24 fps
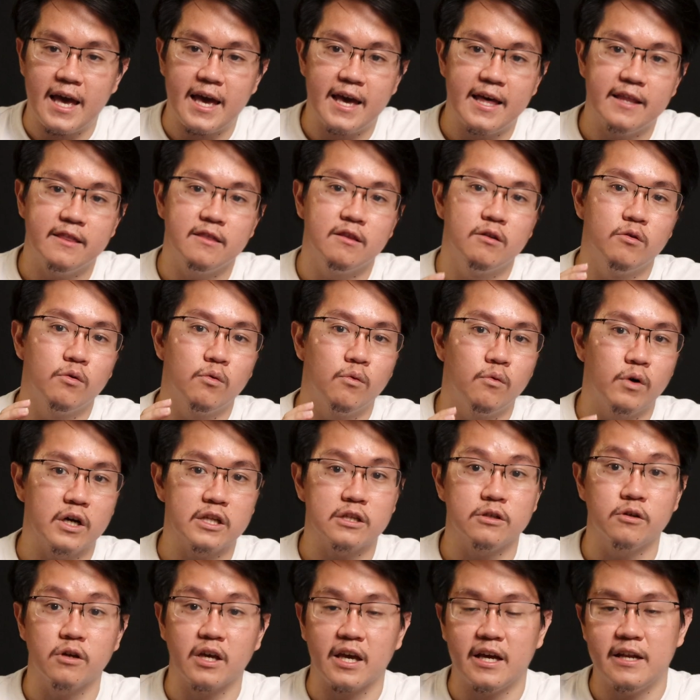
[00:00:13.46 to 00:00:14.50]
and
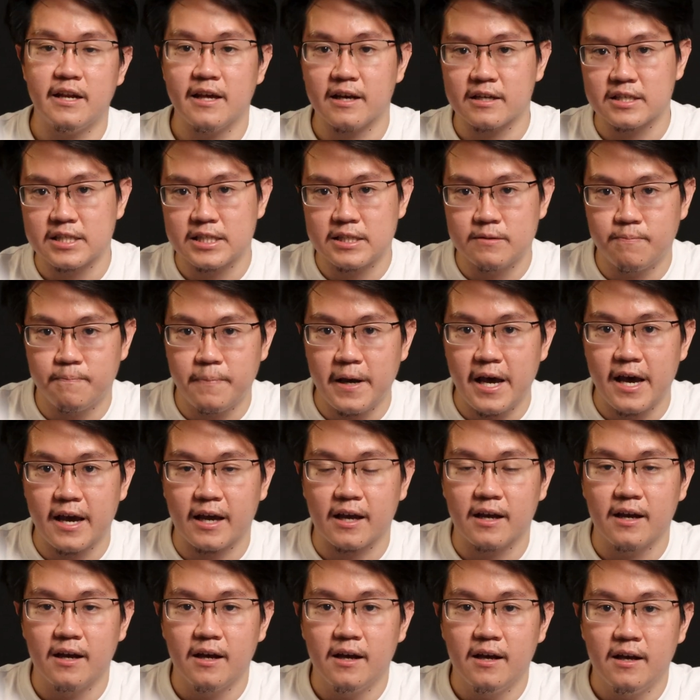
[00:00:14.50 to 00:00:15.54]
what you can
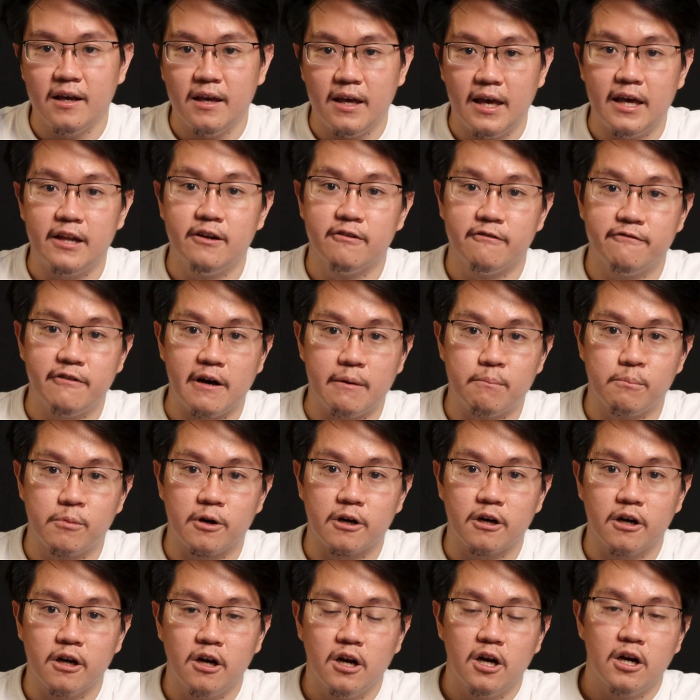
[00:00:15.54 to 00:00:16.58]
expect in
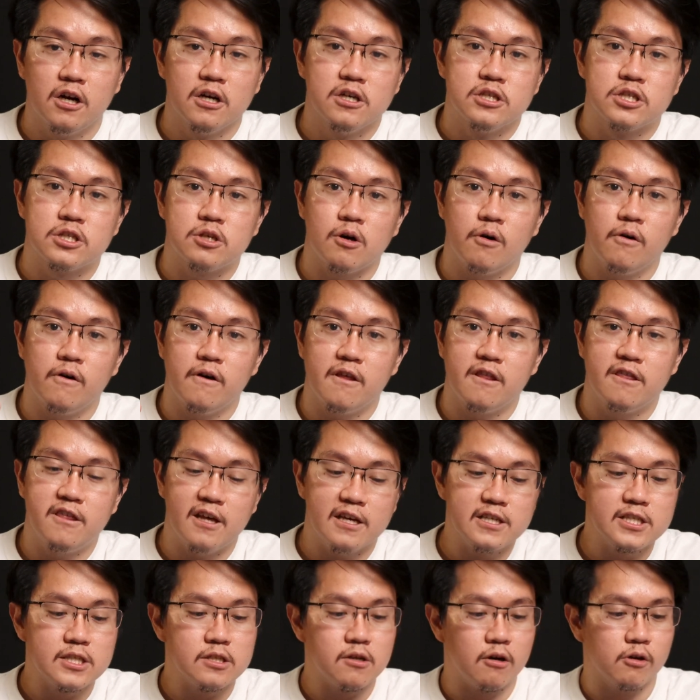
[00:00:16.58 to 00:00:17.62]
November. So
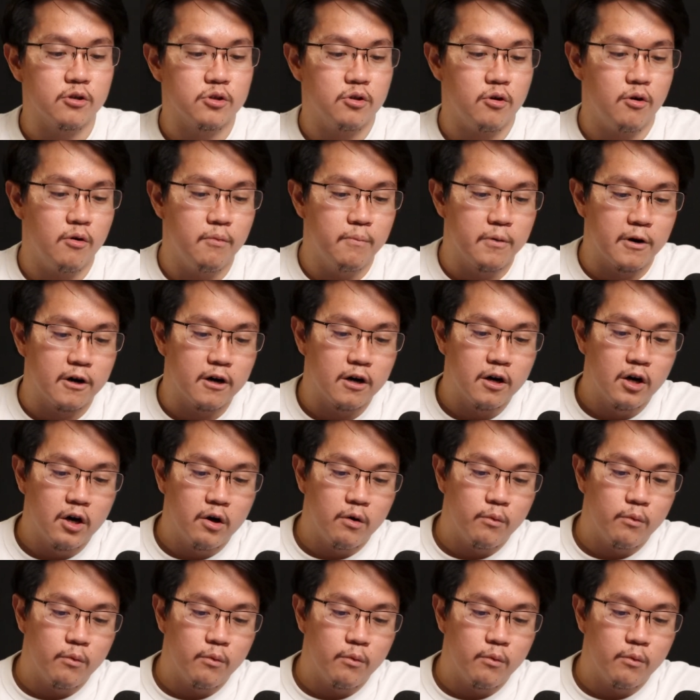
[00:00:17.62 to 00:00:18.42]
this October,